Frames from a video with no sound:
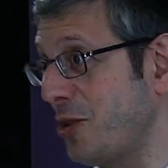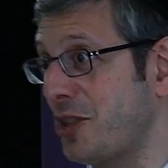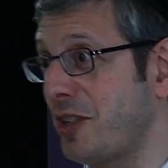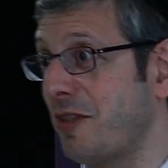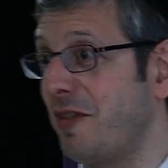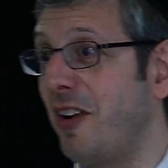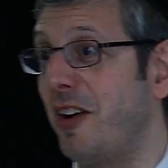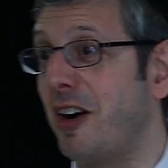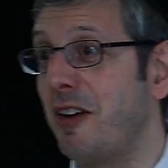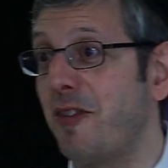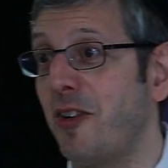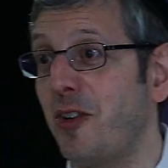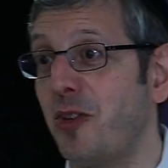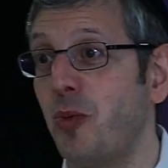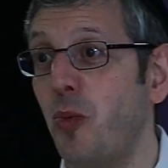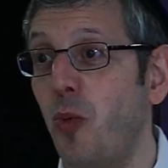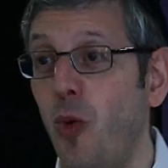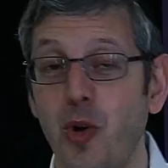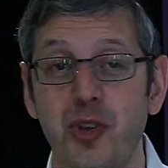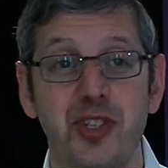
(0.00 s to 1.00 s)
survive
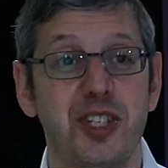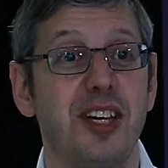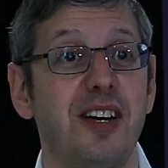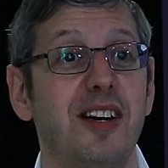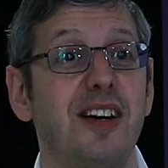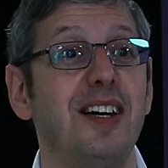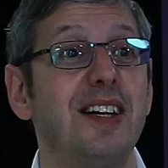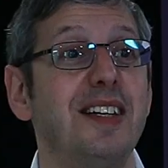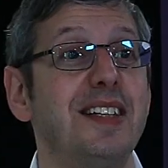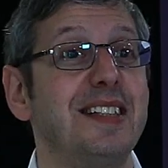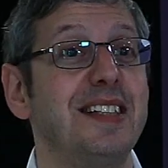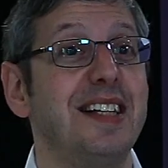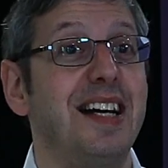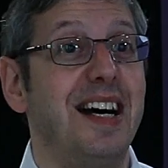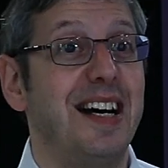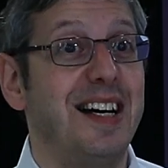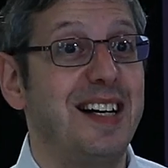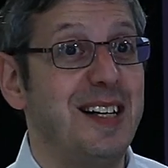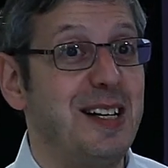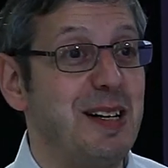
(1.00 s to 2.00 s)
on water,
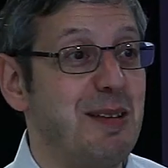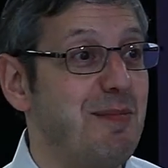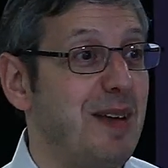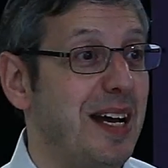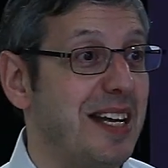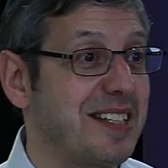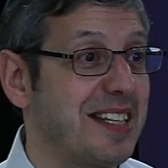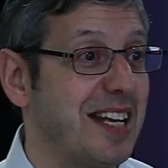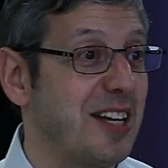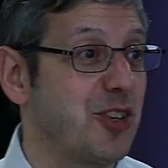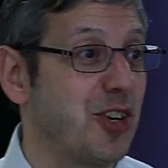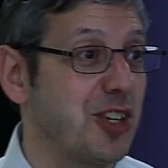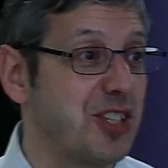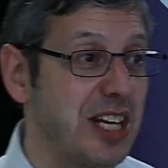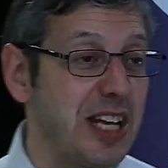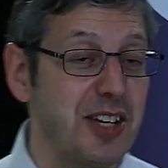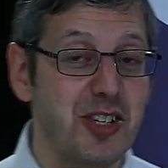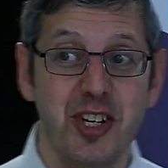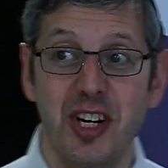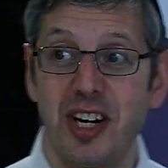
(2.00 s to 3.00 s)
etc.,
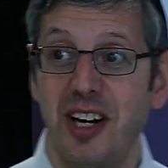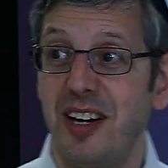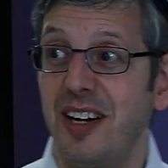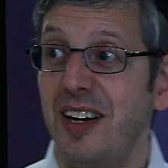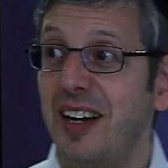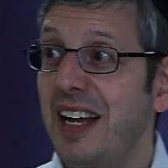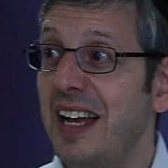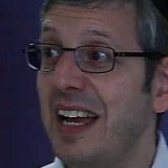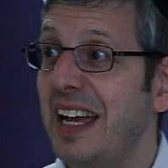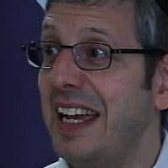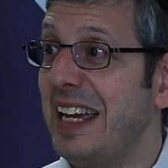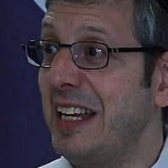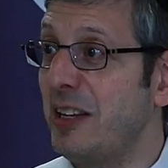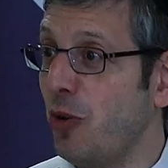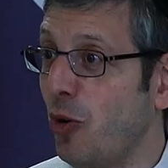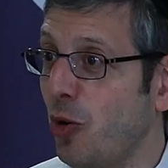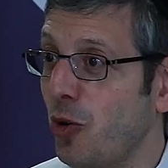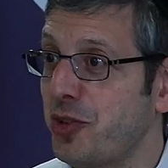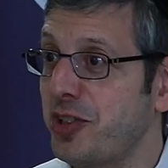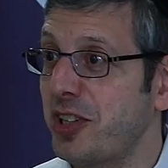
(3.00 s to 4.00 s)
etc.,
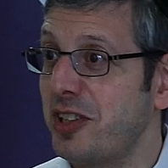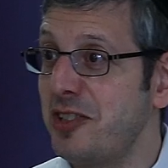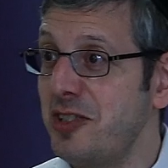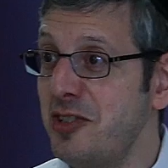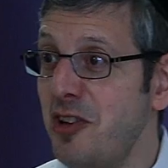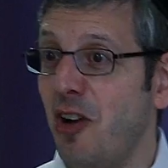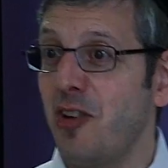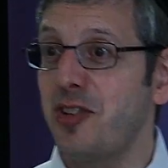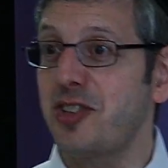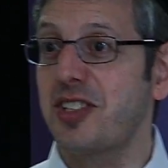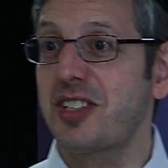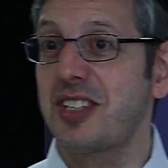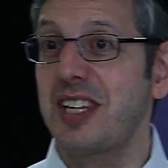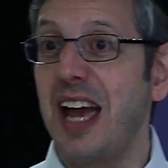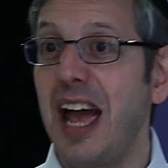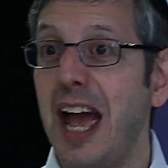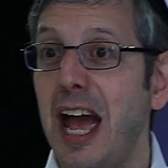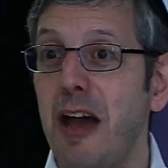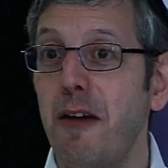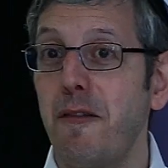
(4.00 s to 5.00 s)
in order not
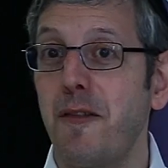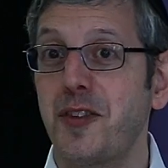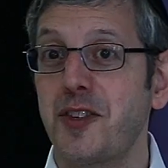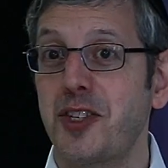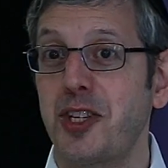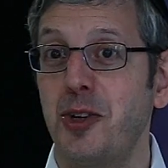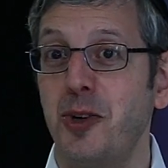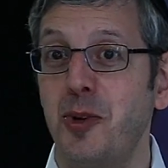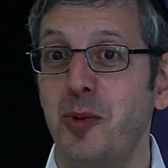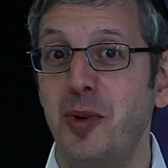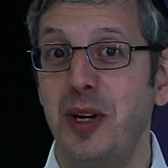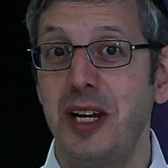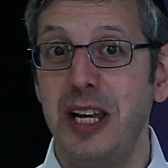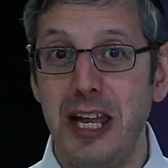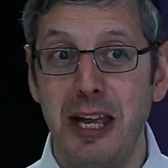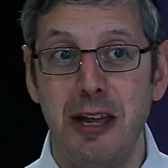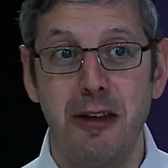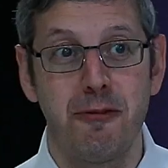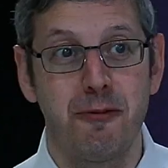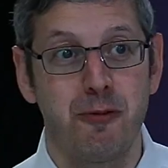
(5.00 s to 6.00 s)
to have to
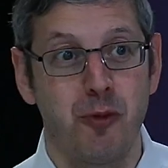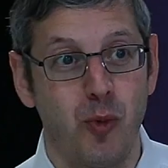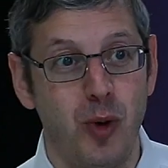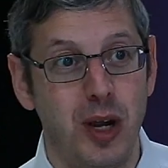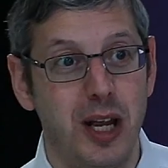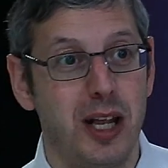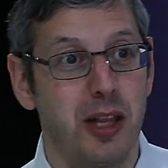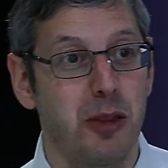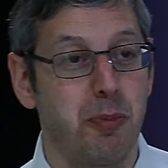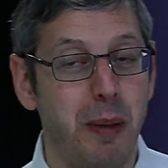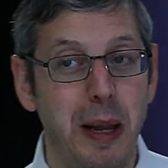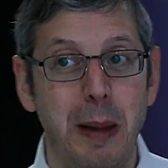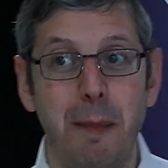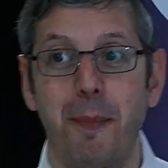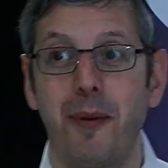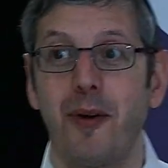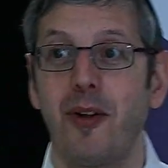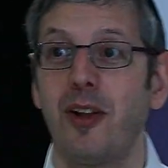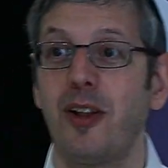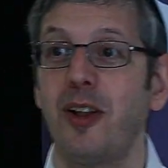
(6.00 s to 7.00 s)
live with
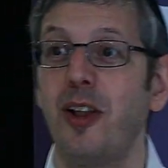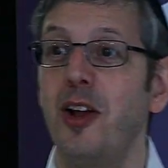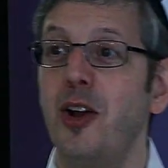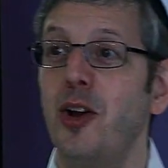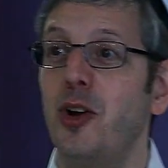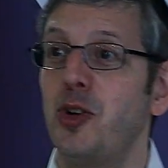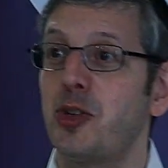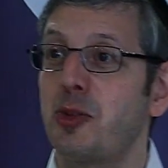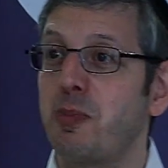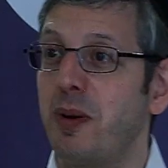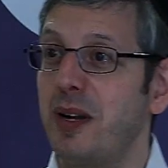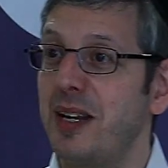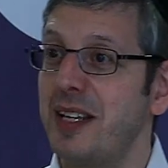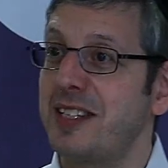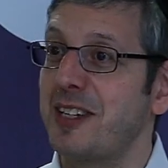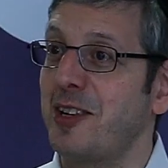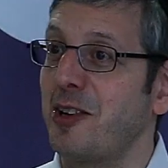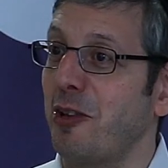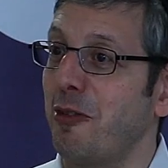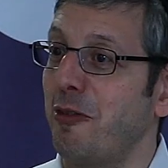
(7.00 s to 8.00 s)
people whose
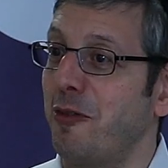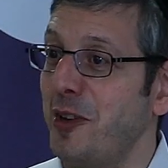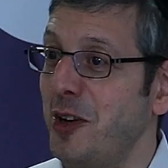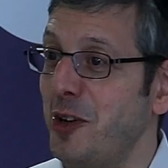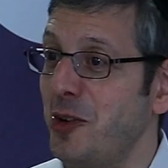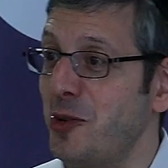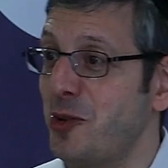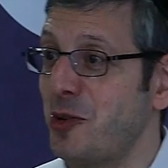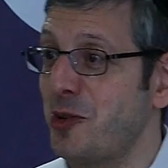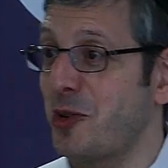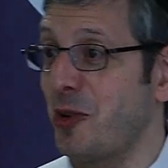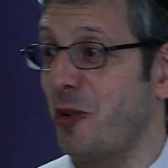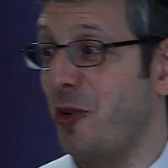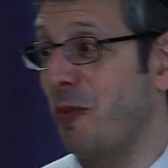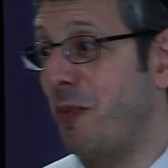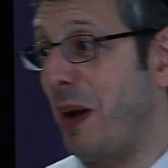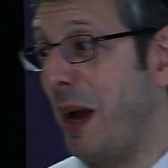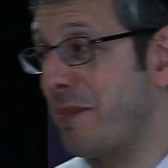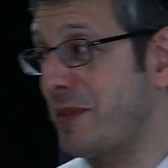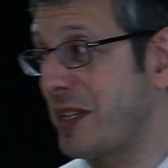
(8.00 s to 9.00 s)
political views
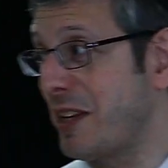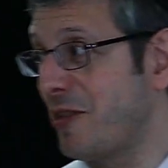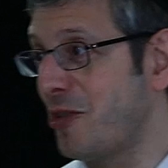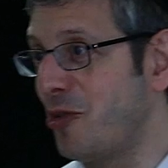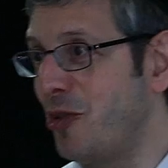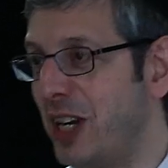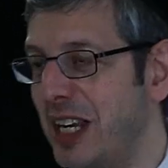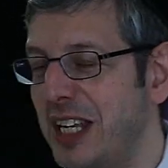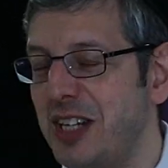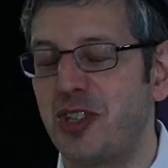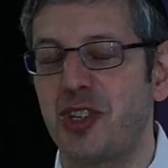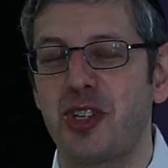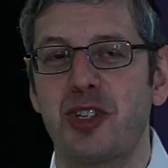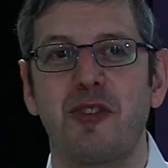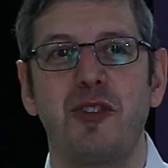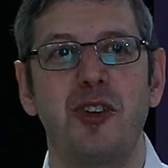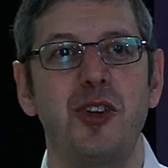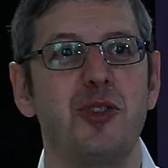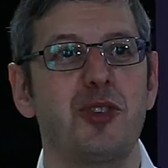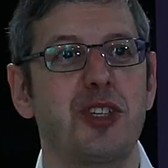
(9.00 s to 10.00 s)
or perhaps even
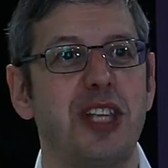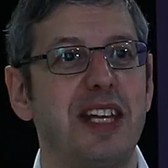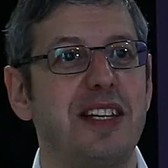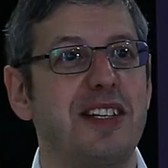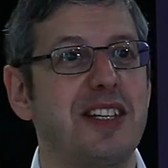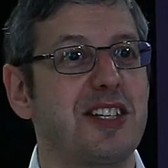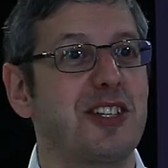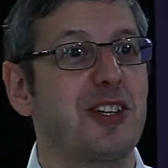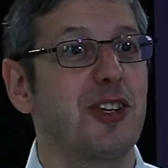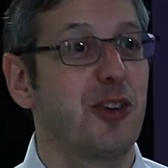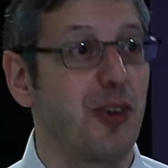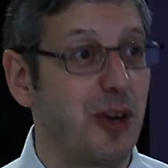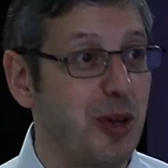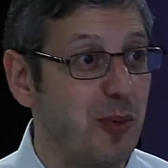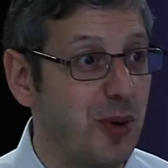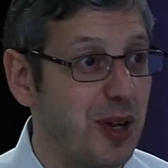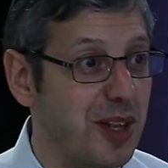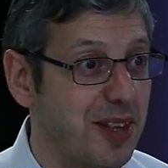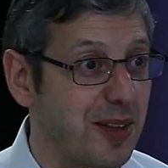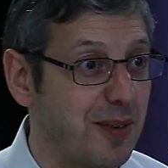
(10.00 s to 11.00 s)
religious views they
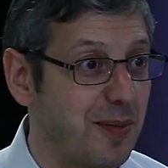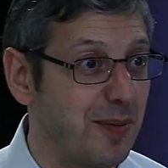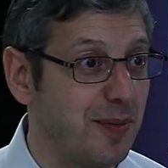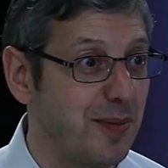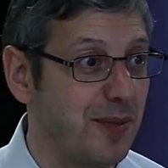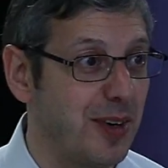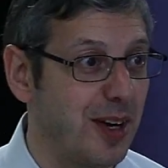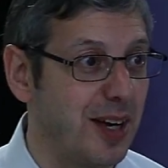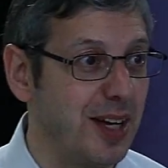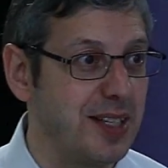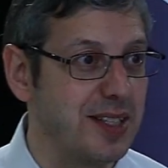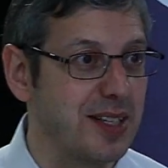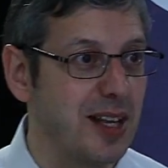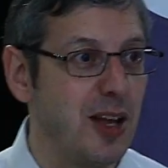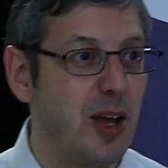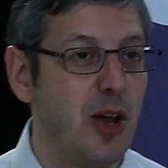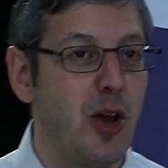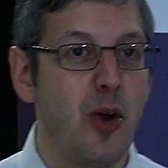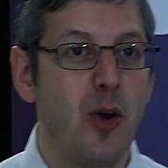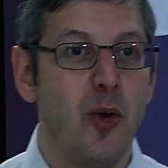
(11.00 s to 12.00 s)
disagree with, right?
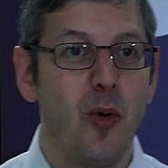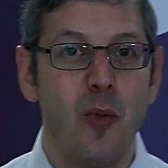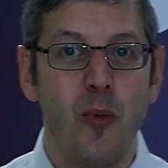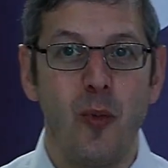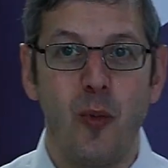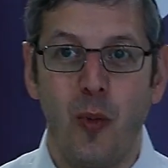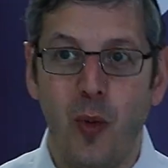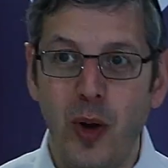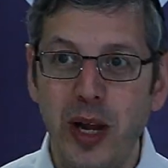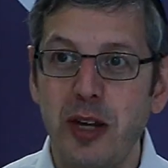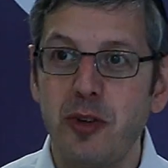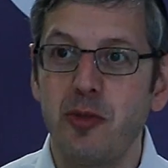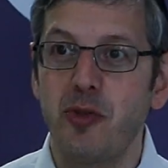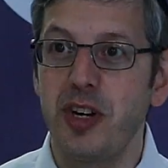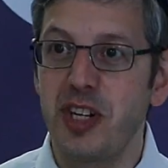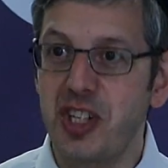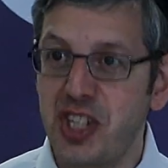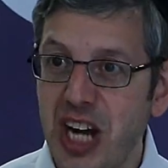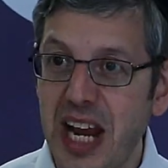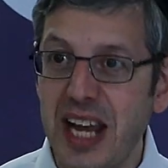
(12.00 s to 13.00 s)
We
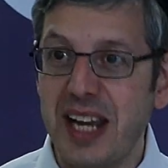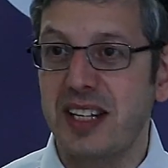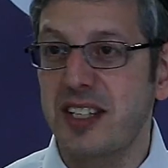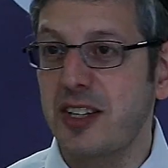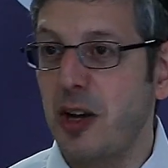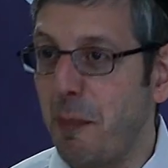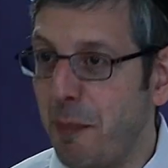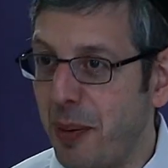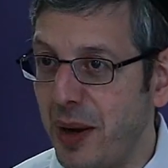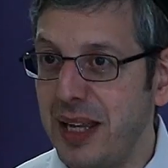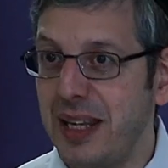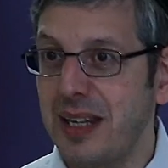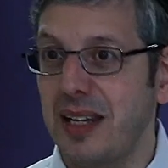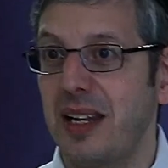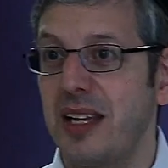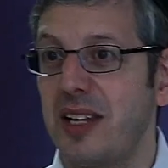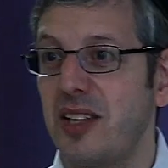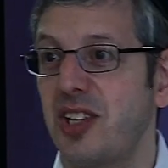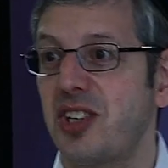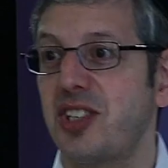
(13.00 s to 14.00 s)
reject
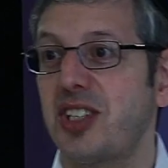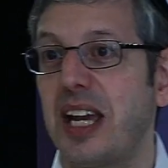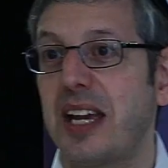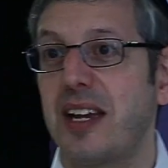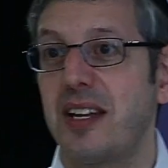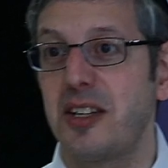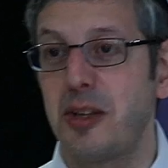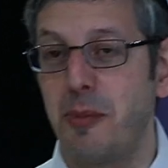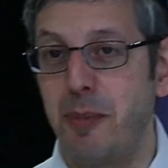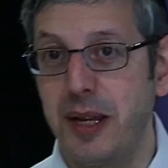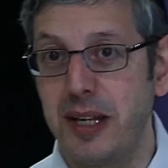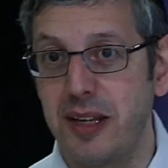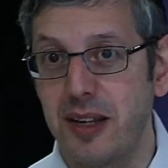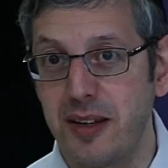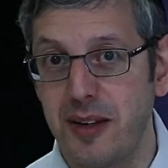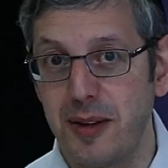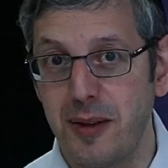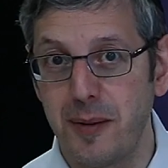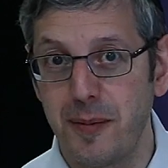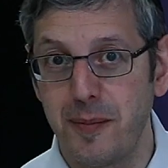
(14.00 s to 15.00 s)
completely the second
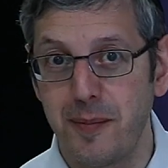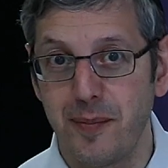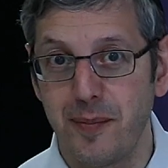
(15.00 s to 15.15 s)
opinion.